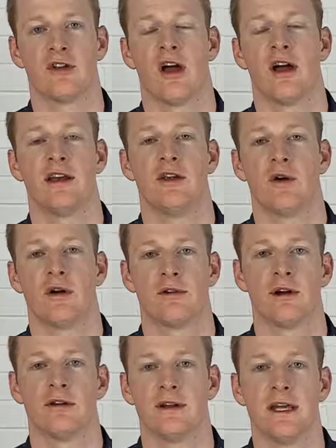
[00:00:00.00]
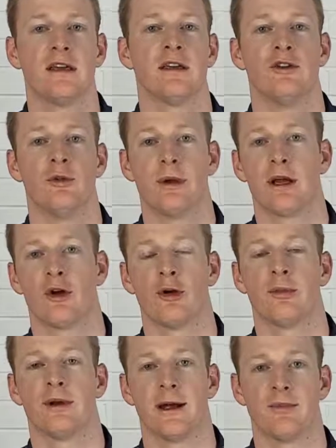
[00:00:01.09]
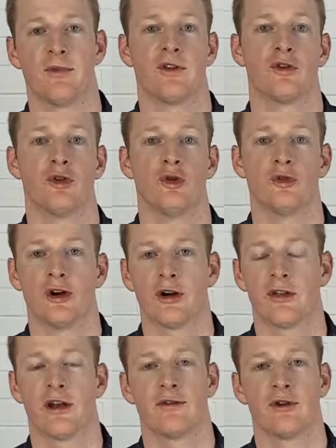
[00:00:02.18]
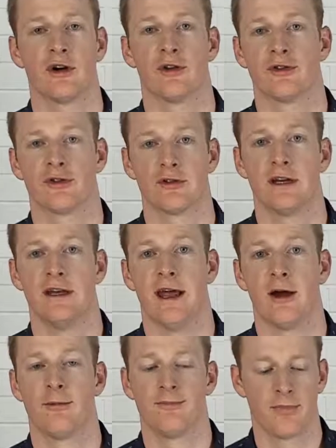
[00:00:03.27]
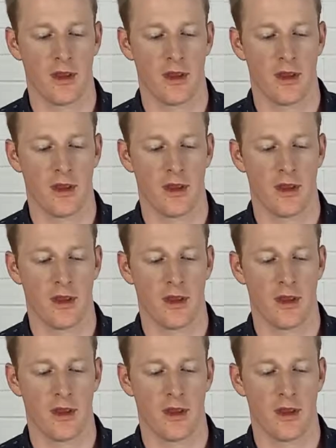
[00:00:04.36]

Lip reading: tiny URL link and you'll be able to open up this Google Doc that I've got on screen now.